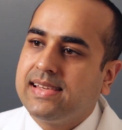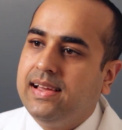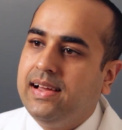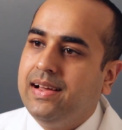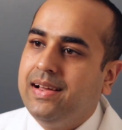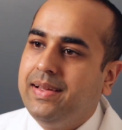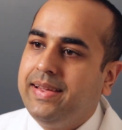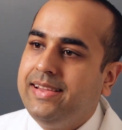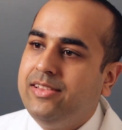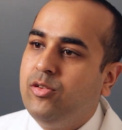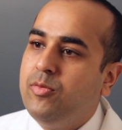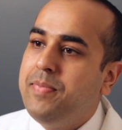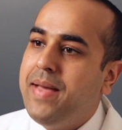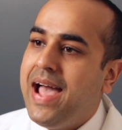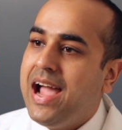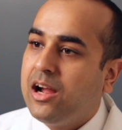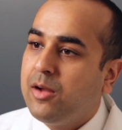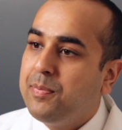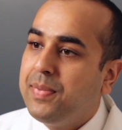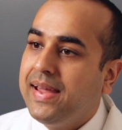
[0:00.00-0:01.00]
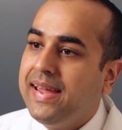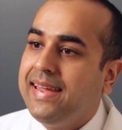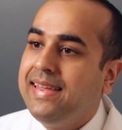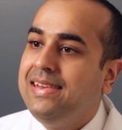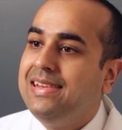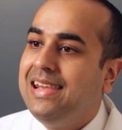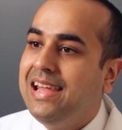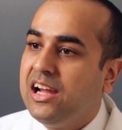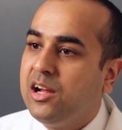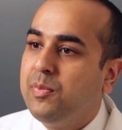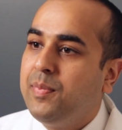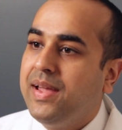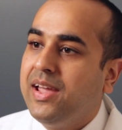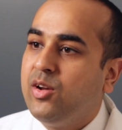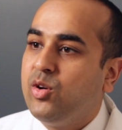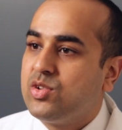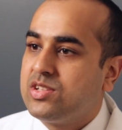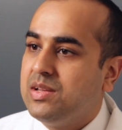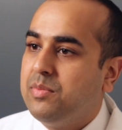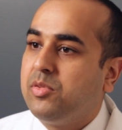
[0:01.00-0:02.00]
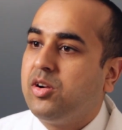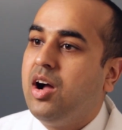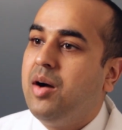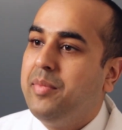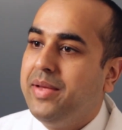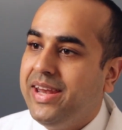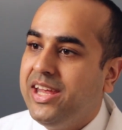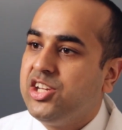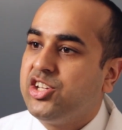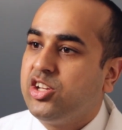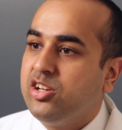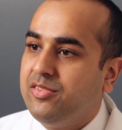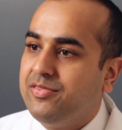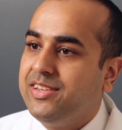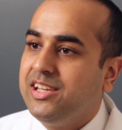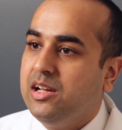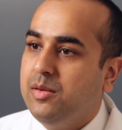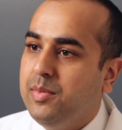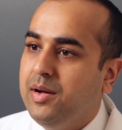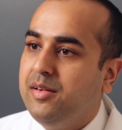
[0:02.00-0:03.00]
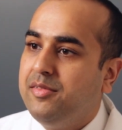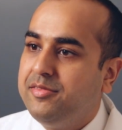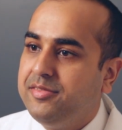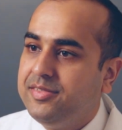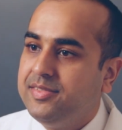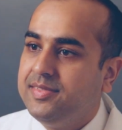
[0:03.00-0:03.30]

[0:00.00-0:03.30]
uh, either back pain, leg pain, or some combination of the above.